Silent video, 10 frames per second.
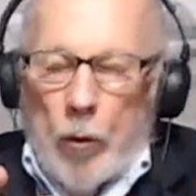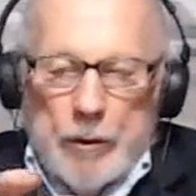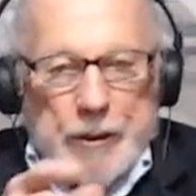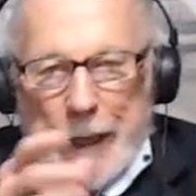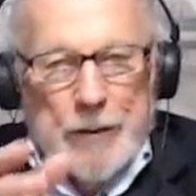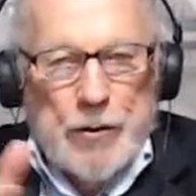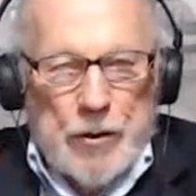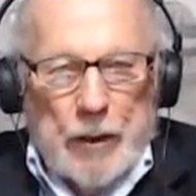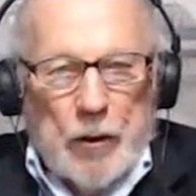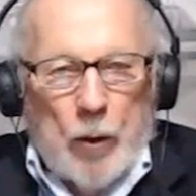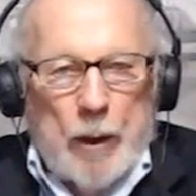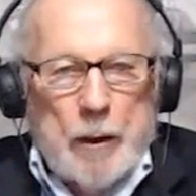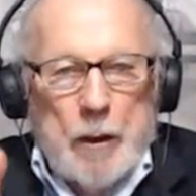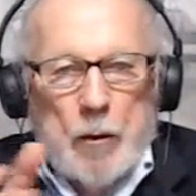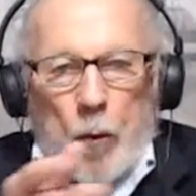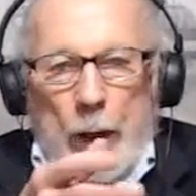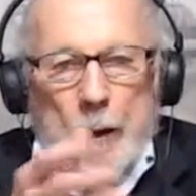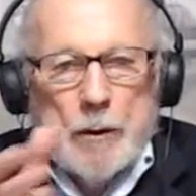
or San Jacinto, either way,